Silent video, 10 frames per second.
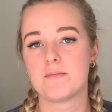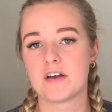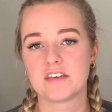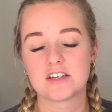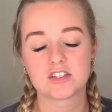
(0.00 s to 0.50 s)

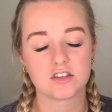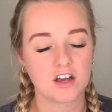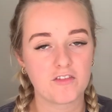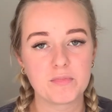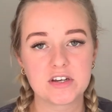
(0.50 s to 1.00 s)
think it's so the
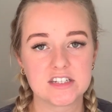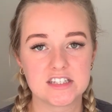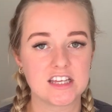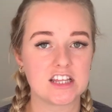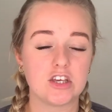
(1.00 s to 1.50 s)
government can
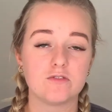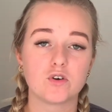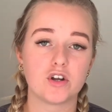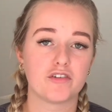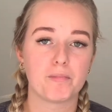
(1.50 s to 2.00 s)
see that you've
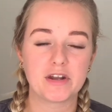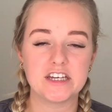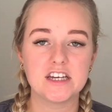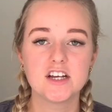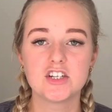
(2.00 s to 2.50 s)
got enough money